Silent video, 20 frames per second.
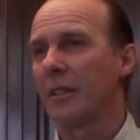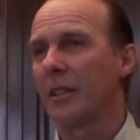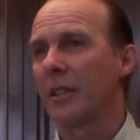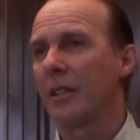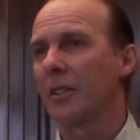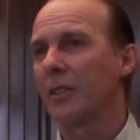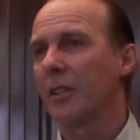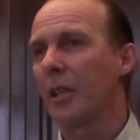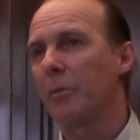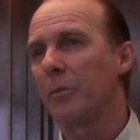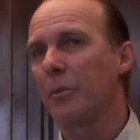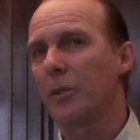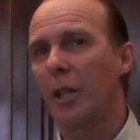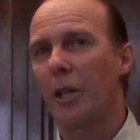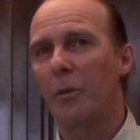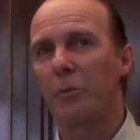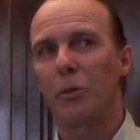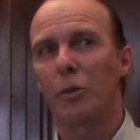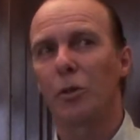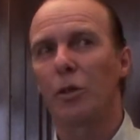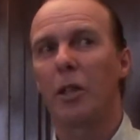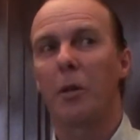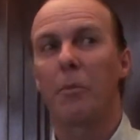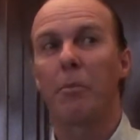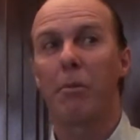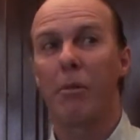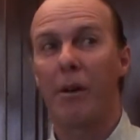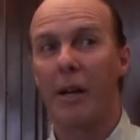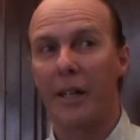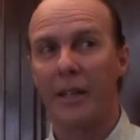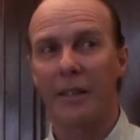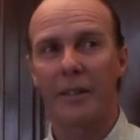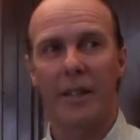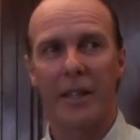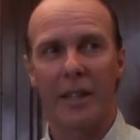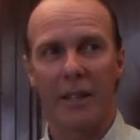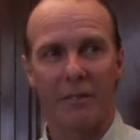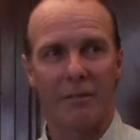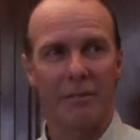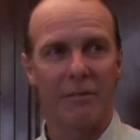And sometimes you're going to break
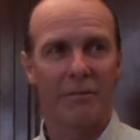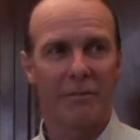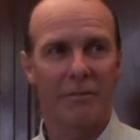down.